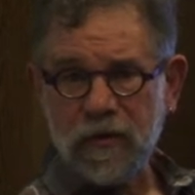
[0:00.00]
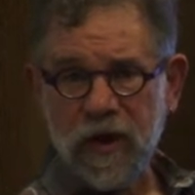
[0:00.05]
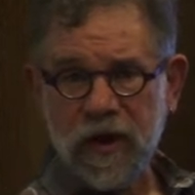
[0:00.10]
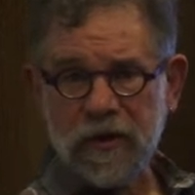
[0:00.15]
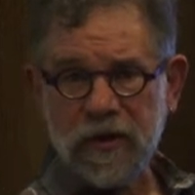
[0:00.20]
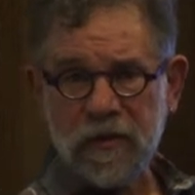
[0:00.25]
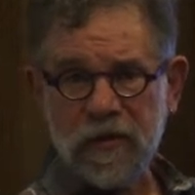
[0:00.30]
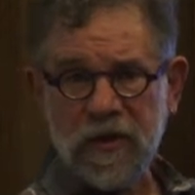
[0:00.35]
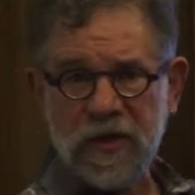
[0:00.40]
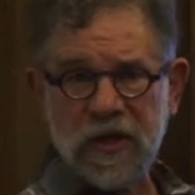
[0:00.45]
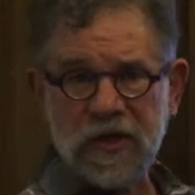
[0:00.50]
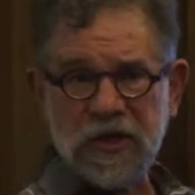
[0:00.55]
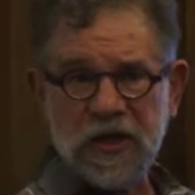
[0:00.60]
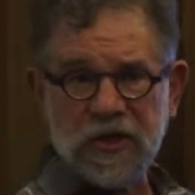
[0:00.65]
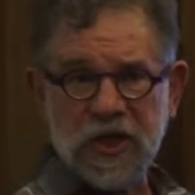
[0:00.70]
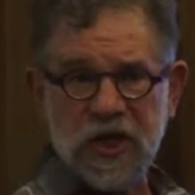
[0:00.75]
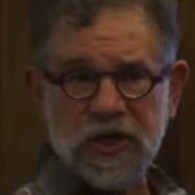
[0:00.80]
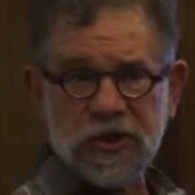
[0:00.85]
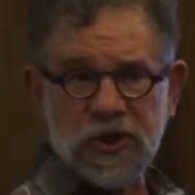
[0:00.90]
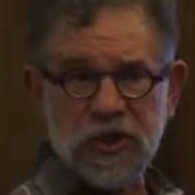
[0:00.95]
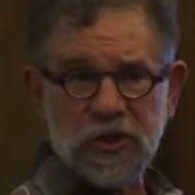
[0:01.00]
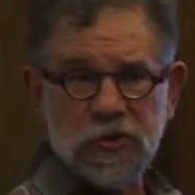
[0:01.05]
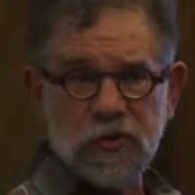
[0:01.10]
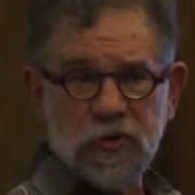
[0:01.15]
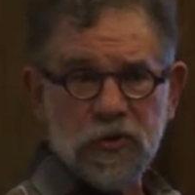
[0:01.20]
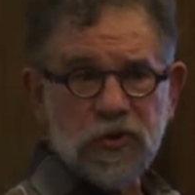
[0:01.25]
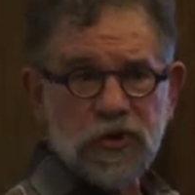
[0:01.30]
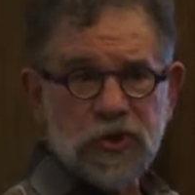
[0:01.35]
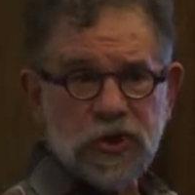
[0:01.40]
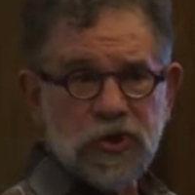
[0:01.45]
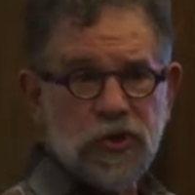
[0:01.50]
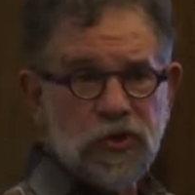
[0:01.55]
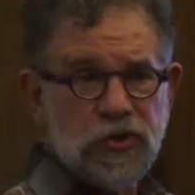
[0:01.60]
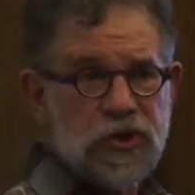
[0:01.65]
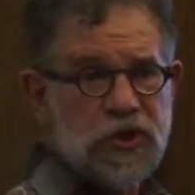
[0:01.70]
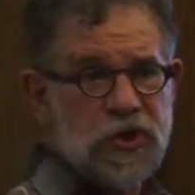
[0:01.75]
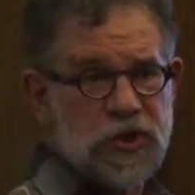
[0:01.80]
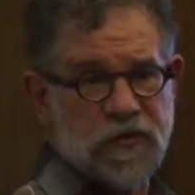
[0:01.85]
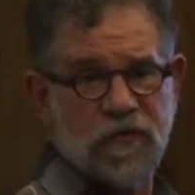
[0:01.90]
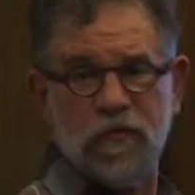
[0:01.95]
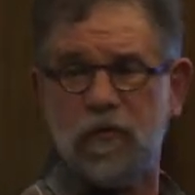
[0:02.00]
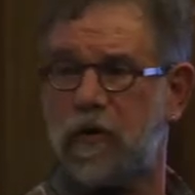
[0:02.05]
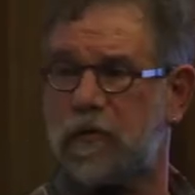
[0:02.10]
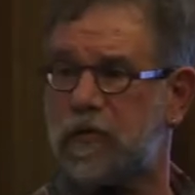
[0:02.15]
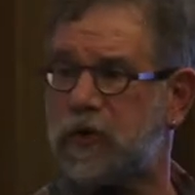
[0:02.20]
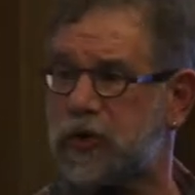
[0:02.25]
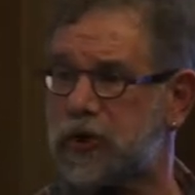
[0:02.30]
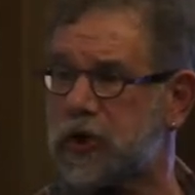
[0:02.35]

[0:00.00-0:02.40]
Right? The BDD testing tools use this form.